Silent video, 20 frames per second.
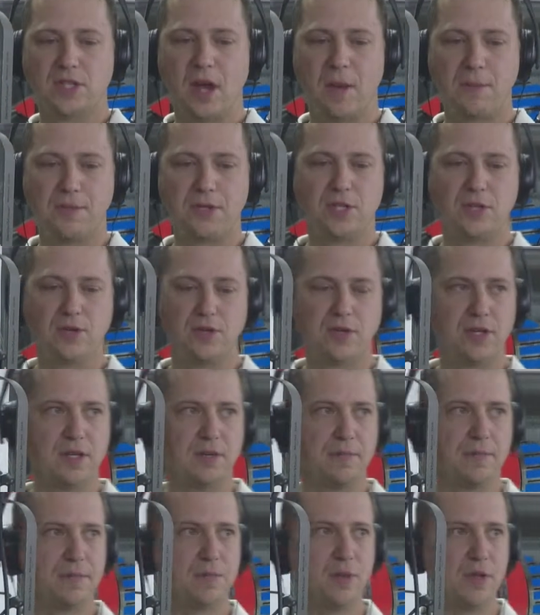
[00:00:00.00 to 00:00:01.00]

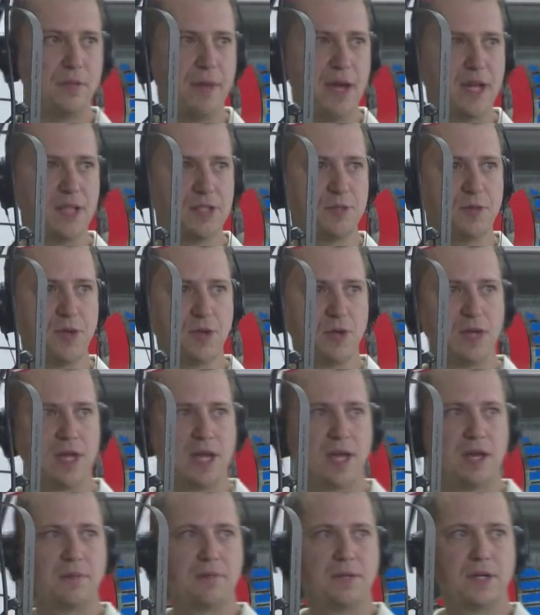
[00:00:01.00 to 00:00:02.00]
opportunity with Bounce Boot
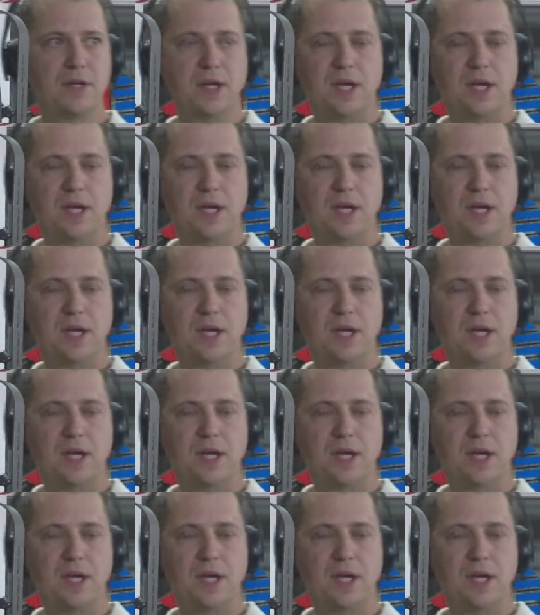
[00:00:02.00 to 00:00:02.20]
Camp.